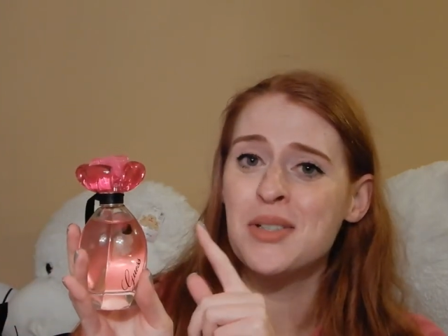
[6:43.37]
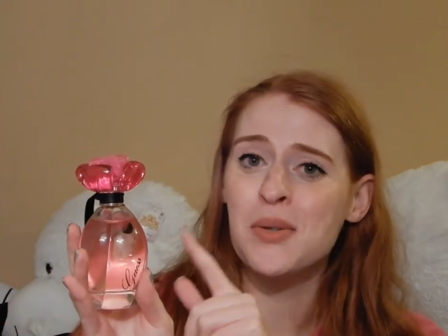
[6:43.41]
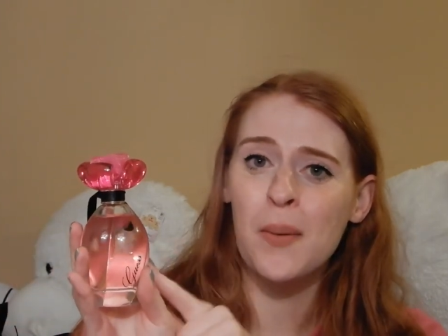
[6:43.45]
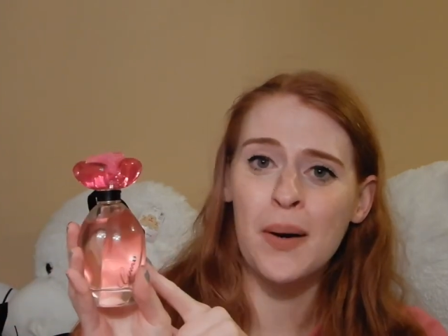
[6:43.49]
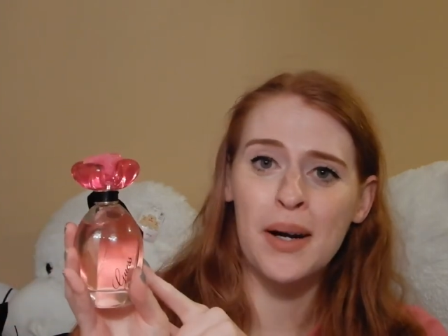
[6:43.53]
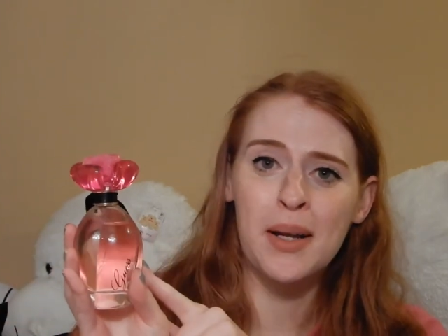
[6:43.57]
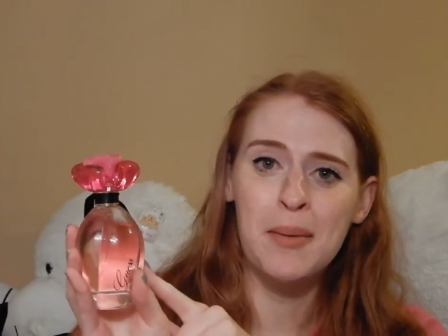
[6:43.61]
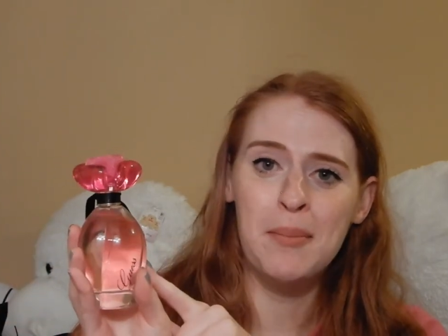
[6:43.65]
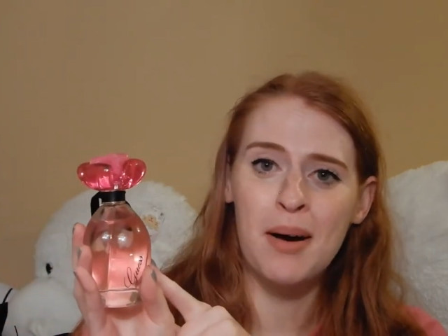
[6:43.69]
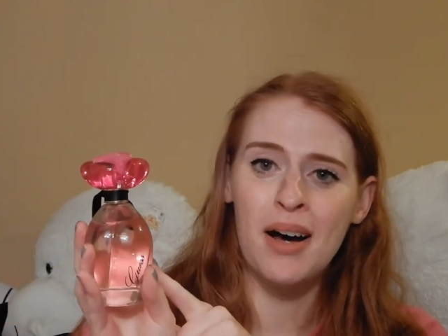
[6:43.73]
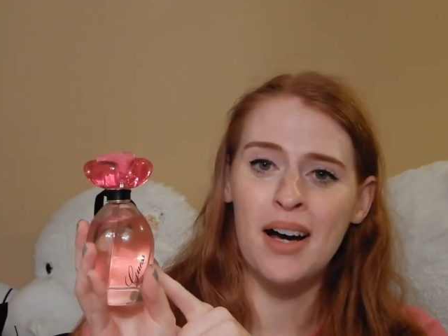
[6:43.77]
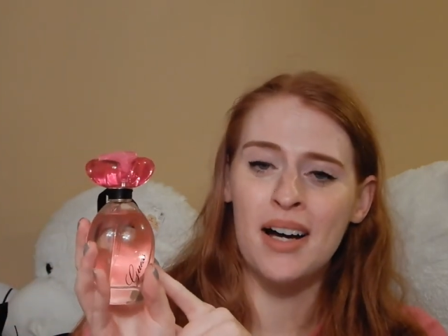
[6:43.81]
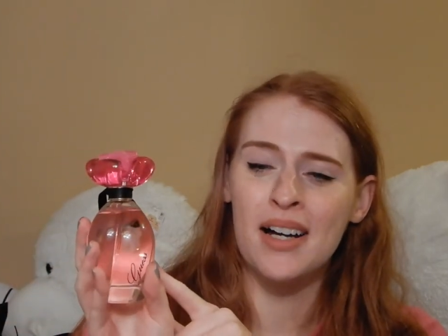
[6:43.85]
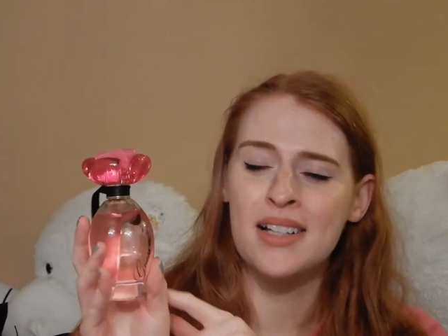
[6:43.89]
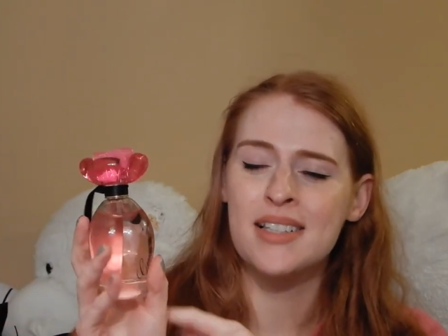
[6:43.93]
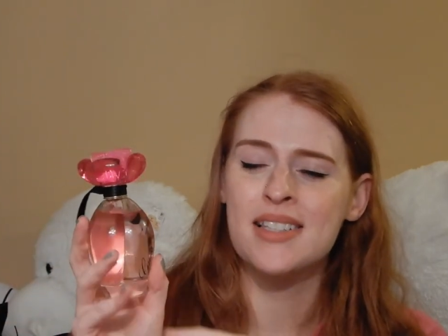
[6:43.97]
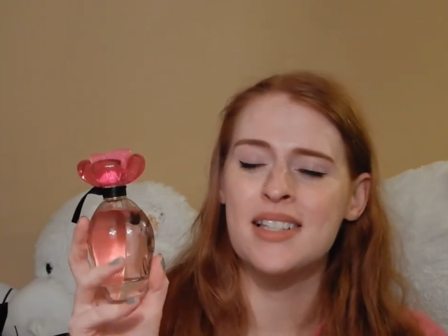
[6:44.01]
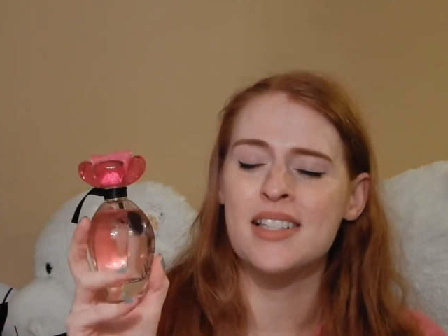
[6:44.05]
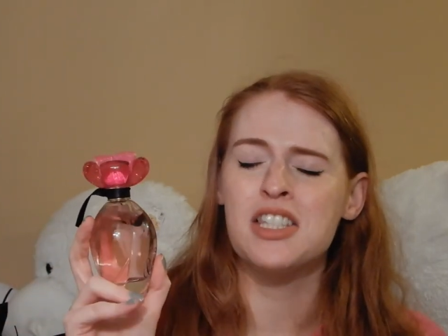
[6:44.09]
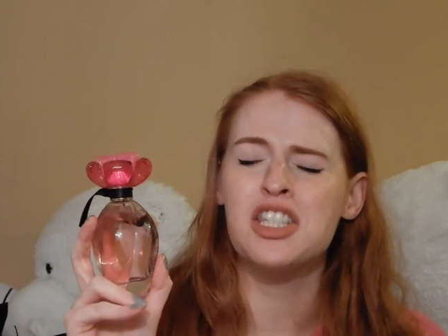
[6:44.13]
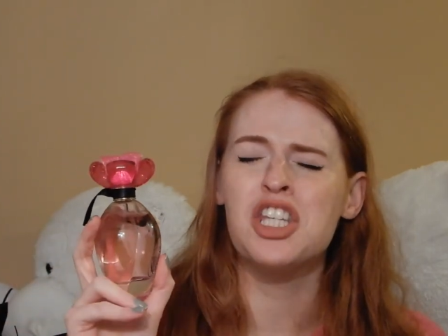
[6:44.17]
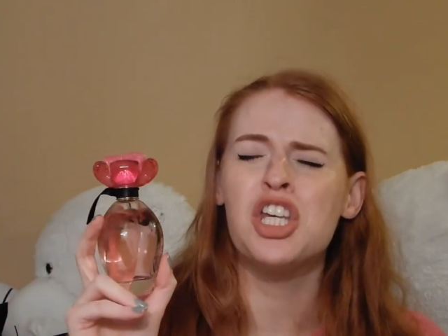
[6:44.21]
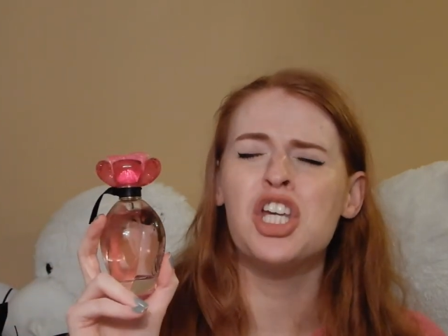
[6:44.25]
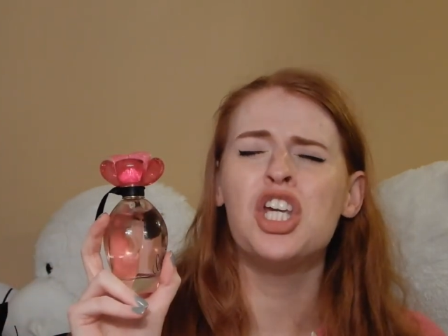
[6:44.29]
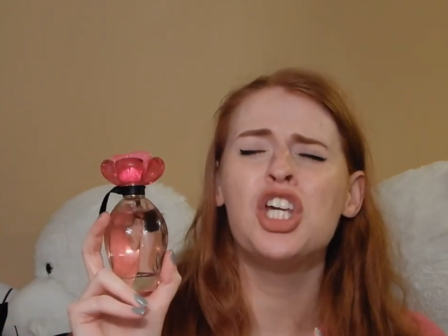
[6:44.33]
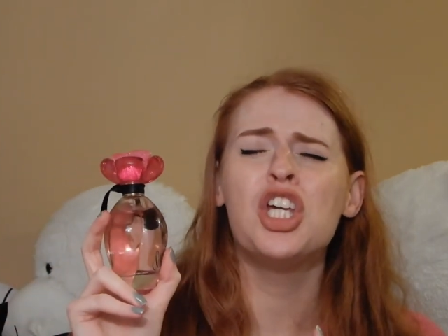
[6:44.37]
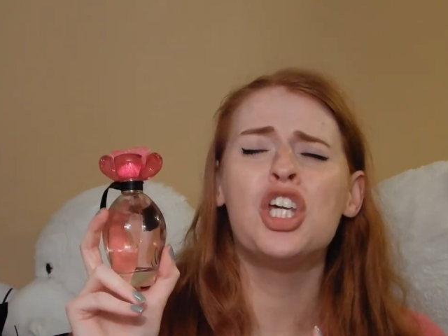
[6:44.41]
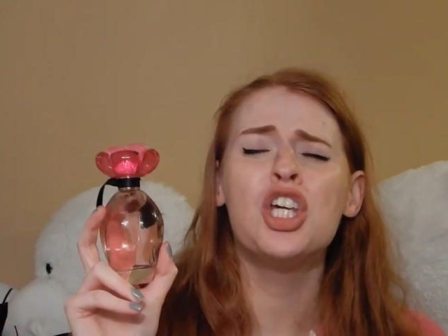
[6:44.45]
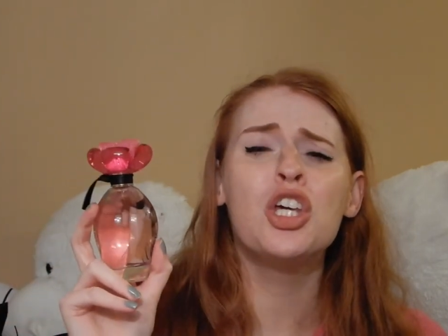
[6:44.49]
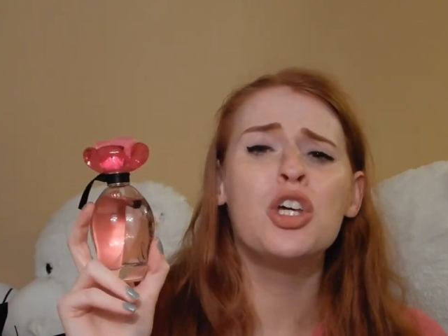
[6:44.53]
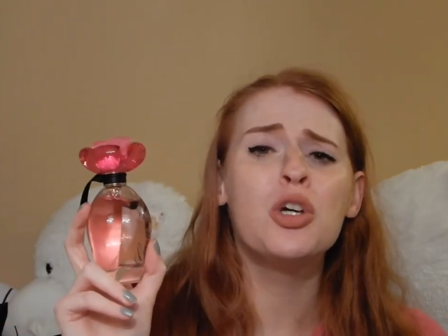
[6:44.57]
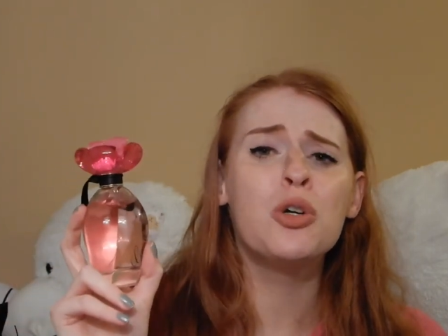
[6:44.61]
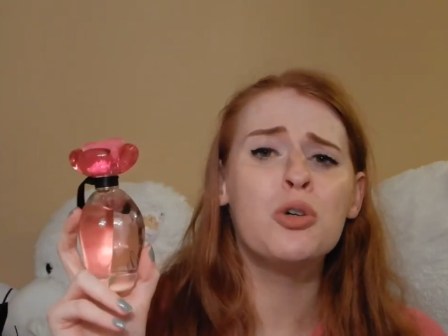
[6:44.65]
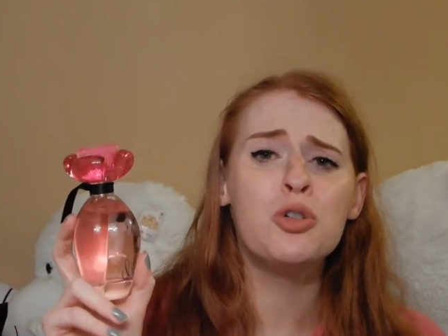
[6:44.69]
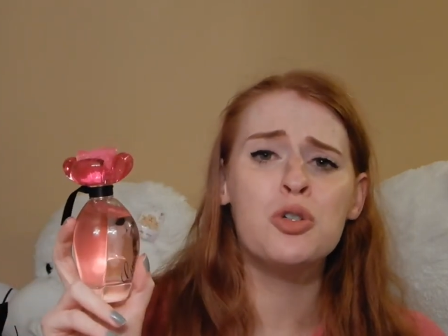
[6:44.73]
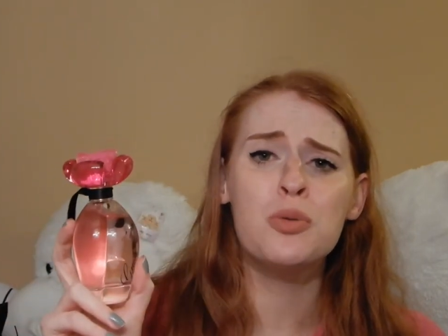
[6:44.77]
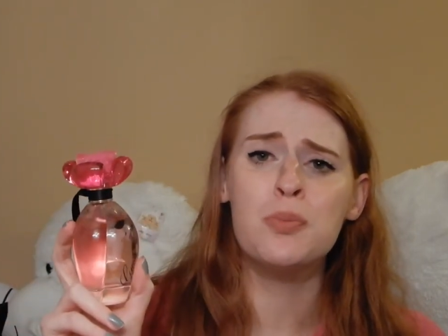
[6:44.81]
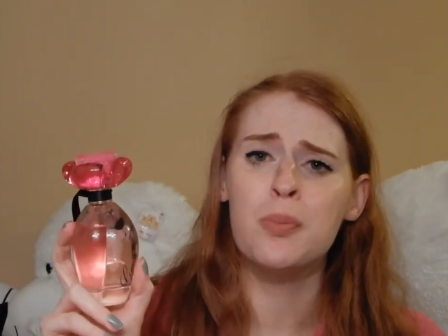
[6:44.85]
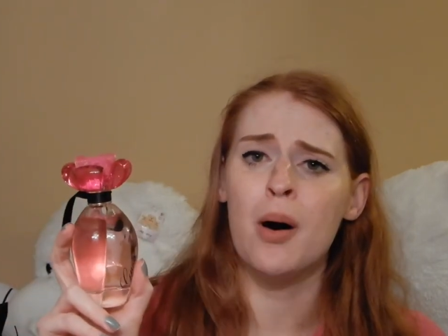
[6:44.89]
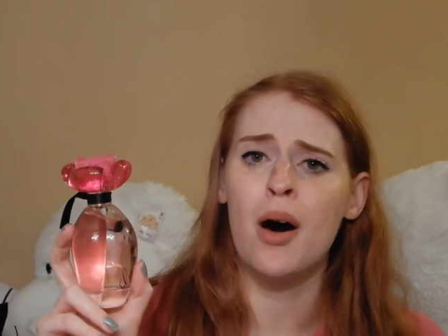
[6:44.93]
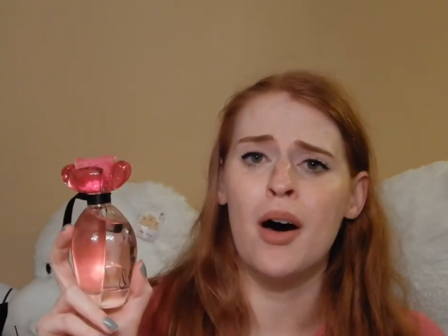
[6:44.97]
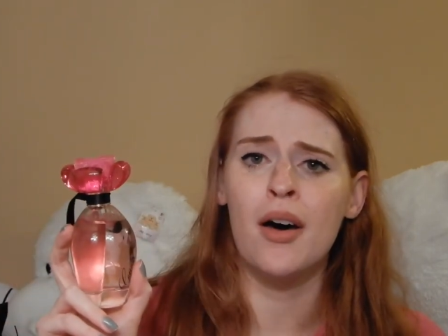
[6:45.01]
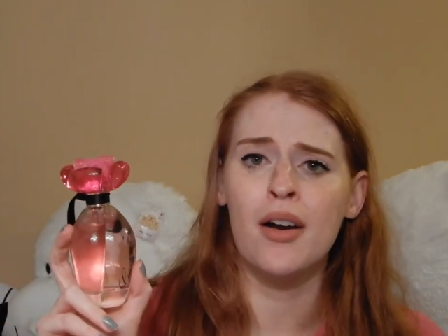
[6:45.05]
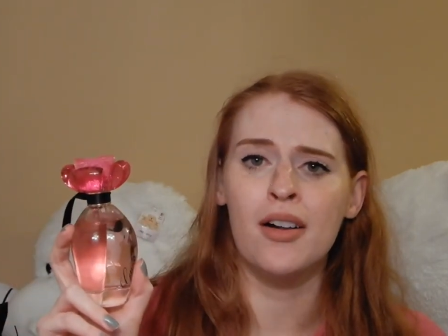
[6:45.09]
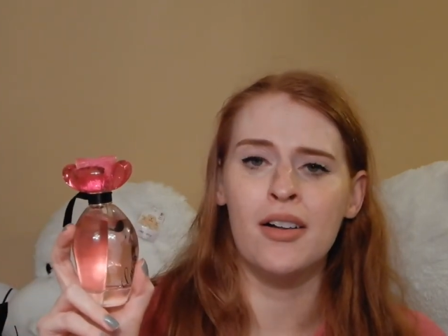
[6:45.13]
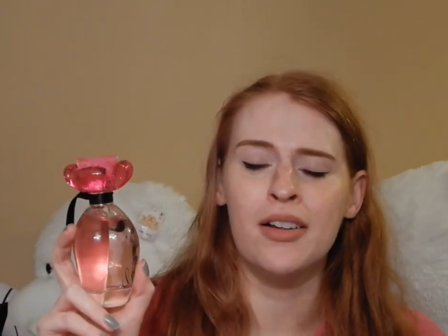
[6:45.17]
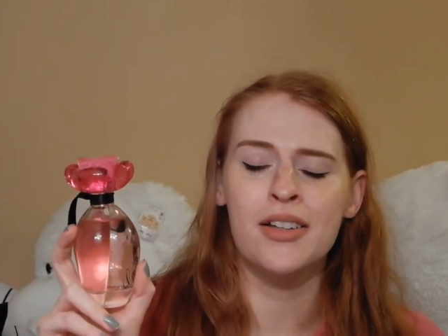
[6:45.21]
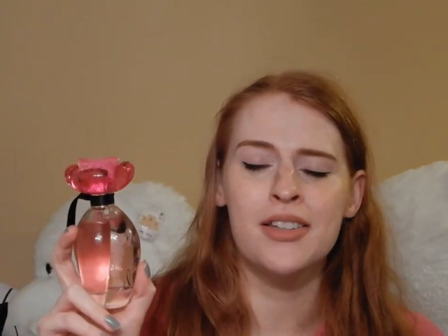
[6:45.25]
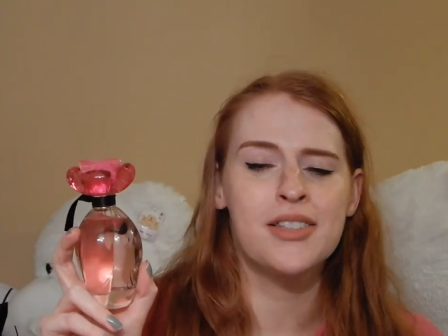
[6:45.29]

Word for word: twenty bucks. It's a huge bottle.